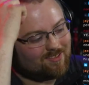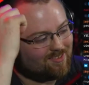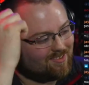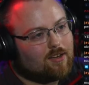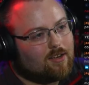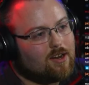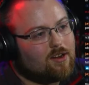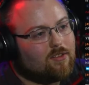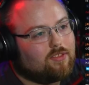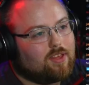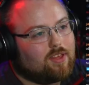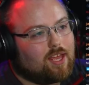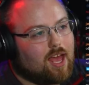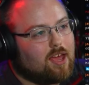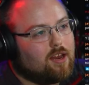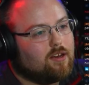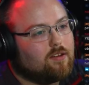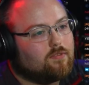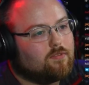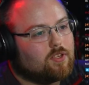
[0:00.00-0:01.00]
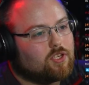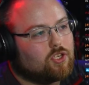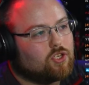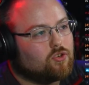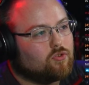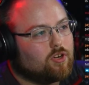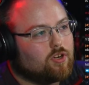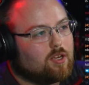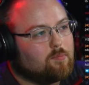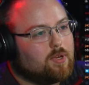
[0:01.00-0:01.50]
near the end of the
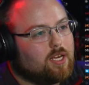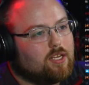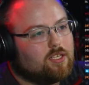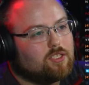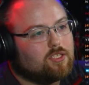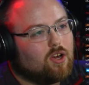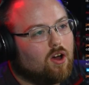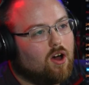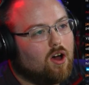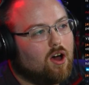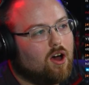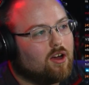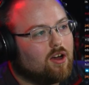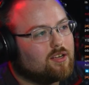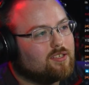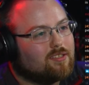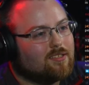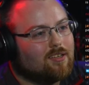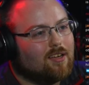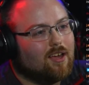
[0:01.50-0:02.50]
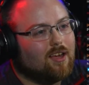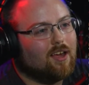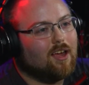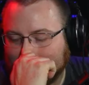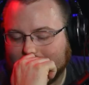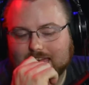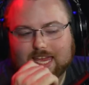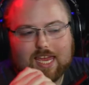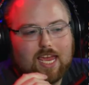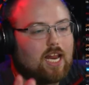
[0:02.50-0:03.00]
stream, he talks,
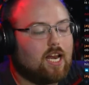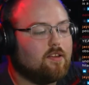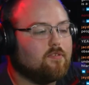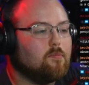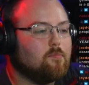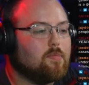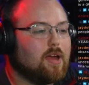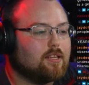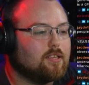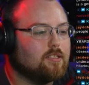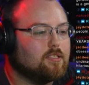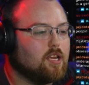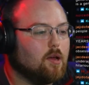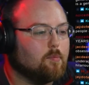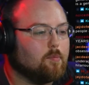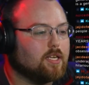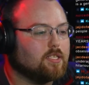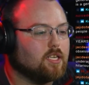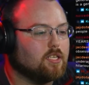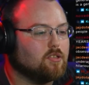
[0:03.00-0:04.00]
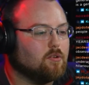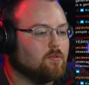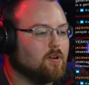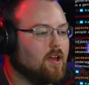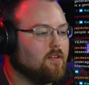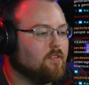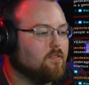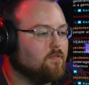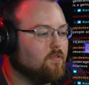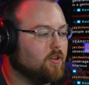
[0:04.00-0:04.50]
I can't even back this up because I don't
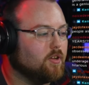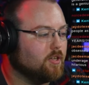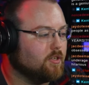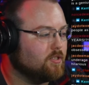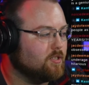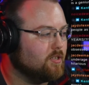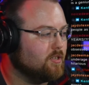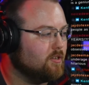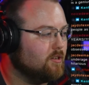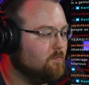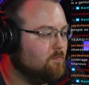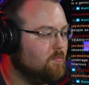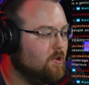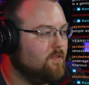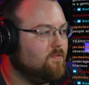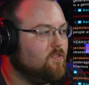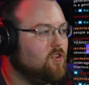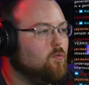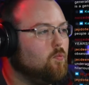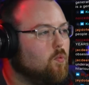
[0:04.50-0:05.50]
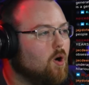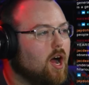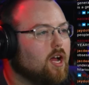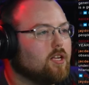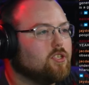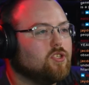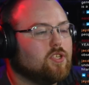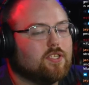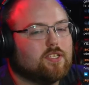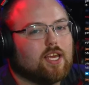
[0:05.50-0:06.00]
have the footage, But if you
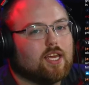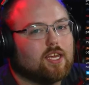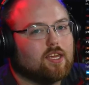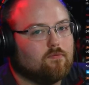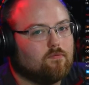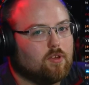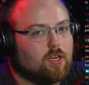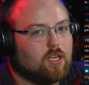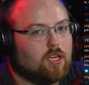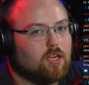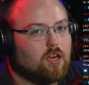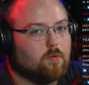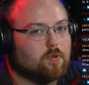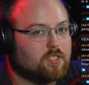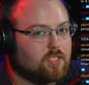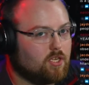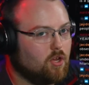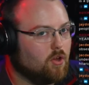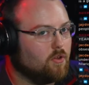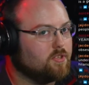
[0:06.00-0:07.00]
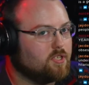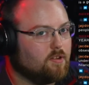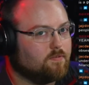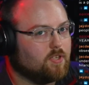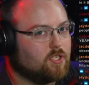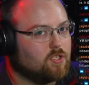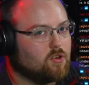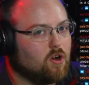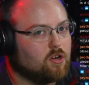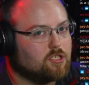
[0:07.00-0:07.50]
watch the second video and see all the stuff
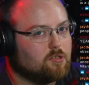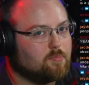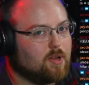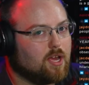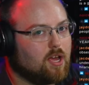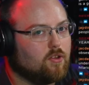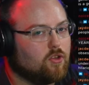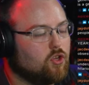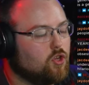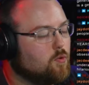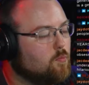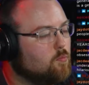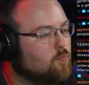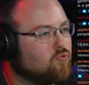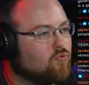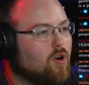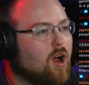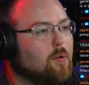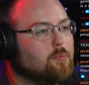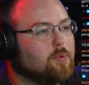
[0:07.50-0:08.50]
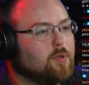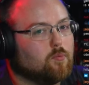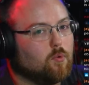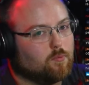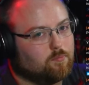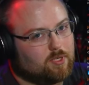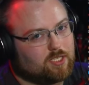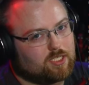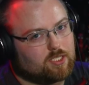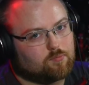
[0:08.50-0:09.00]
he talks about, you probably
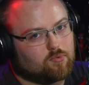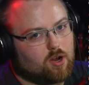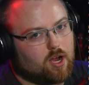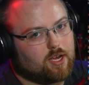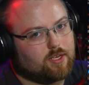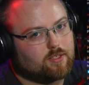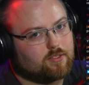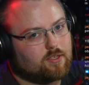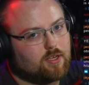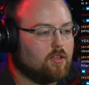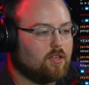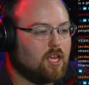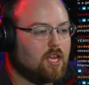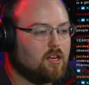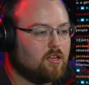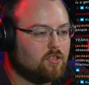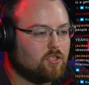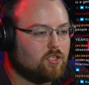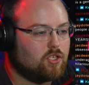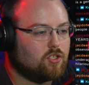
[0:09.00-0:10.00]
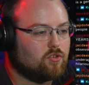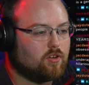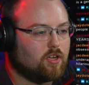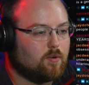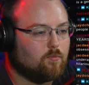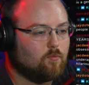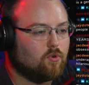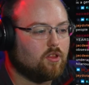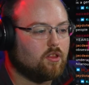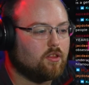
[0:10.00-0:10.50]
won't be surprised. At the end of the
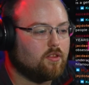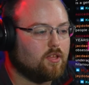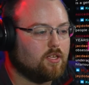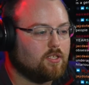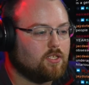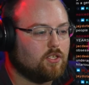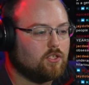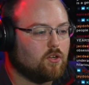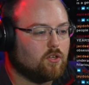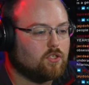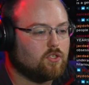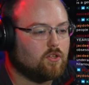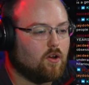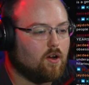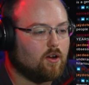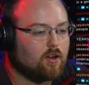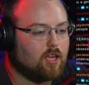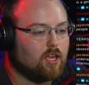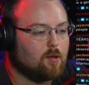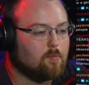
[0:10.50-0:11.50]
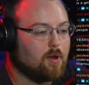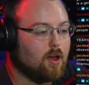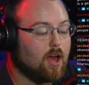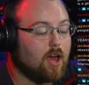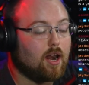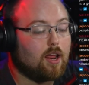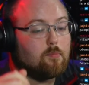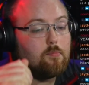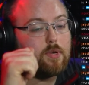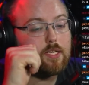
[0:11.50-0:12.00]
stream, one of the things he starts talking
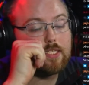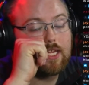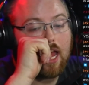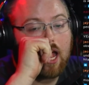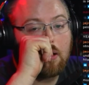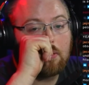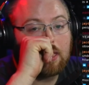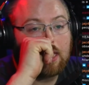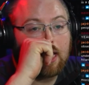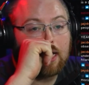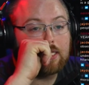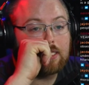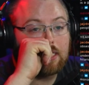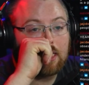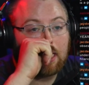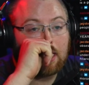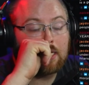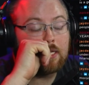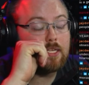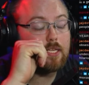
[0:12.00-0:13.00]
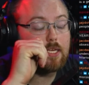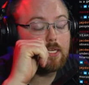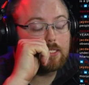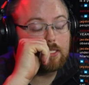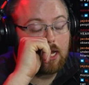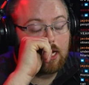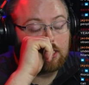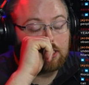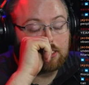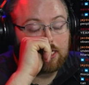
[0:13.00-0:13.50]
about, and I missed how he got into
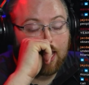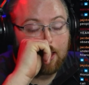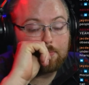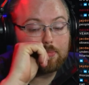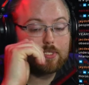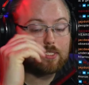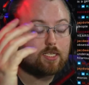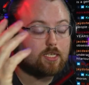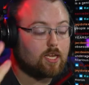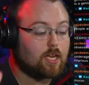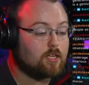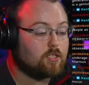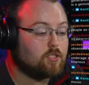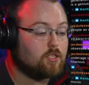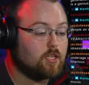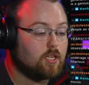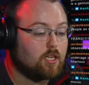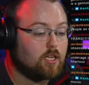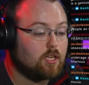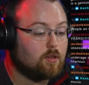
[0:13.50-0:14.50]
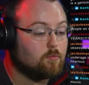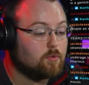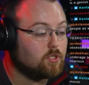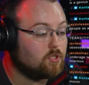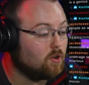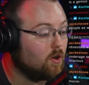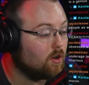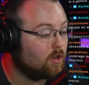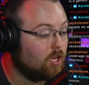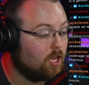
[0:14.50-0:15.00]
this, I just happened to catch that he
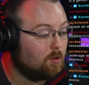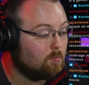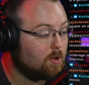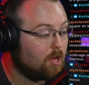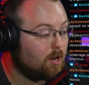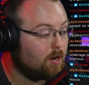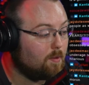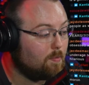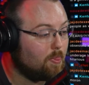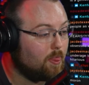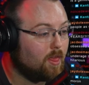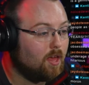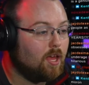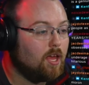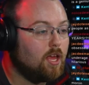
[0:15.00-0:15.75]
was talking about it.